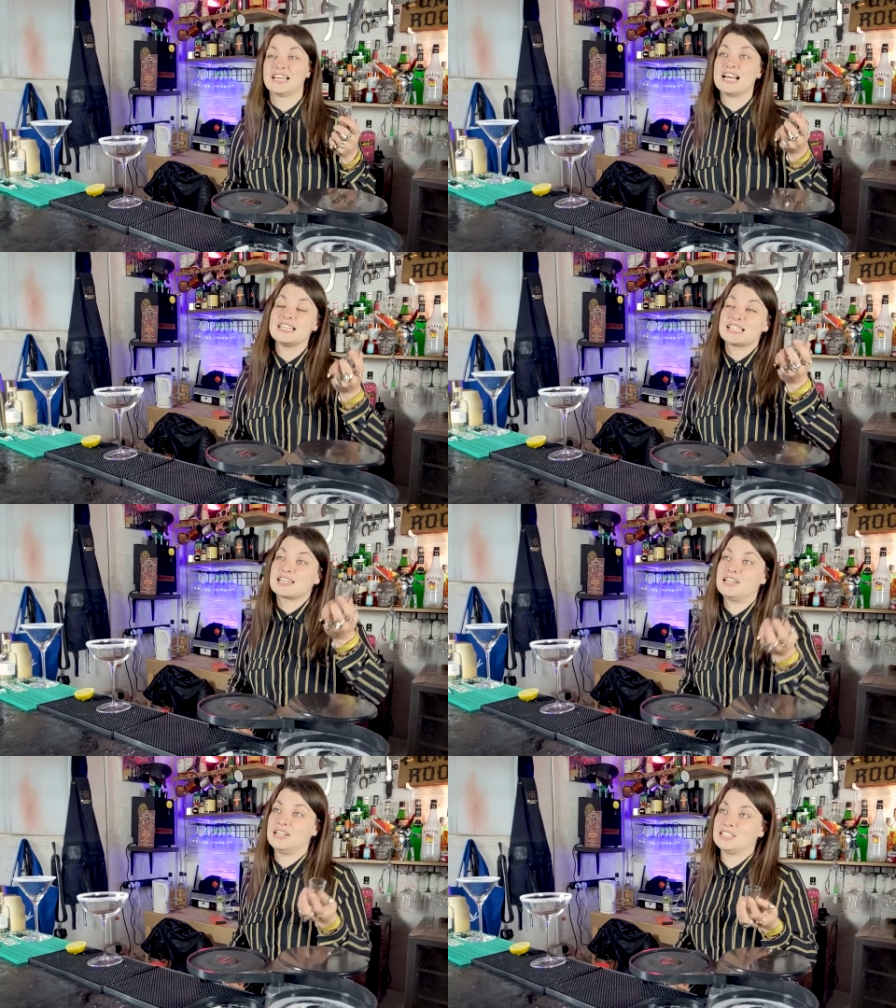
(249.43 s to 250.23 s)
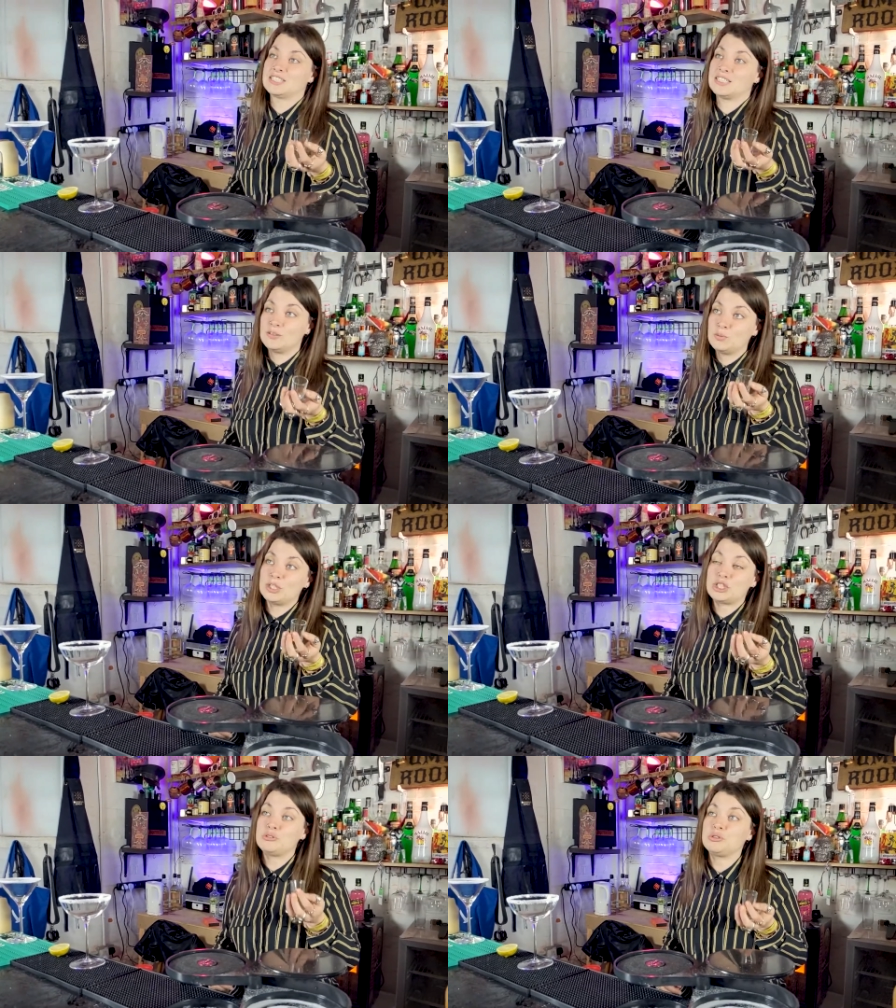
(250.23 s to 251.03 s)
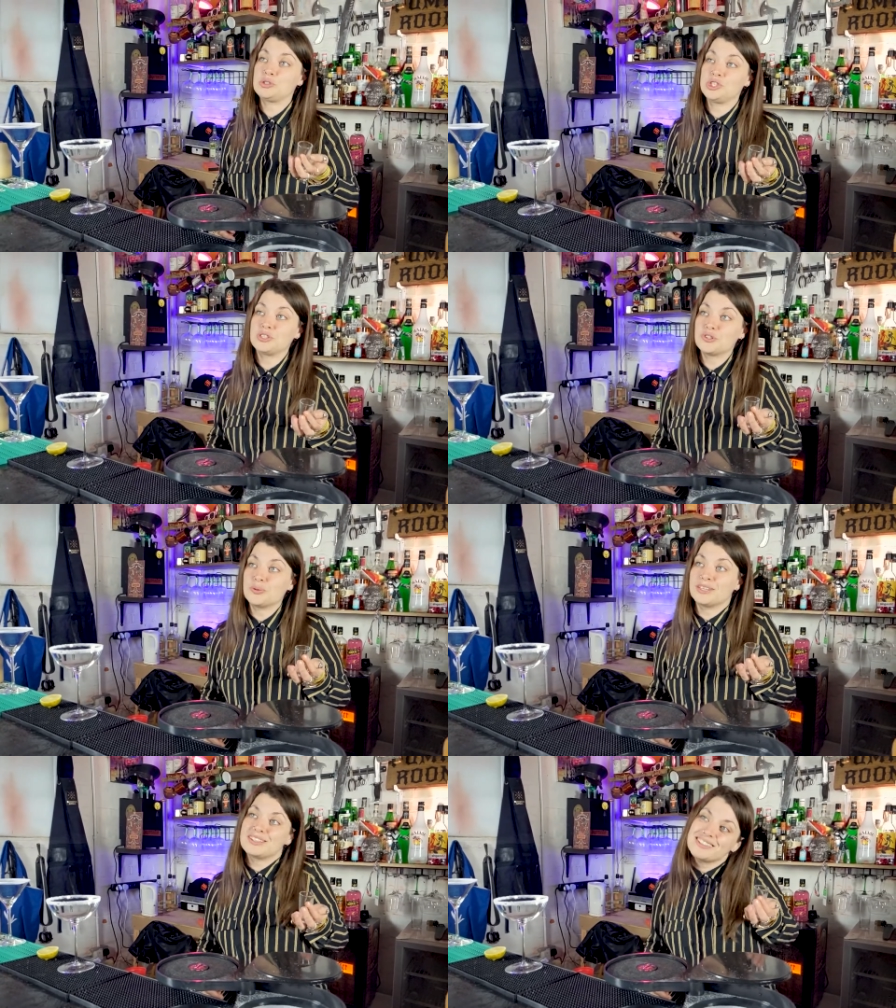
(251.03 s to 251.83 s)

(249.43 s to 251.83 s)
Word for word: It's a glass in which you do shots with.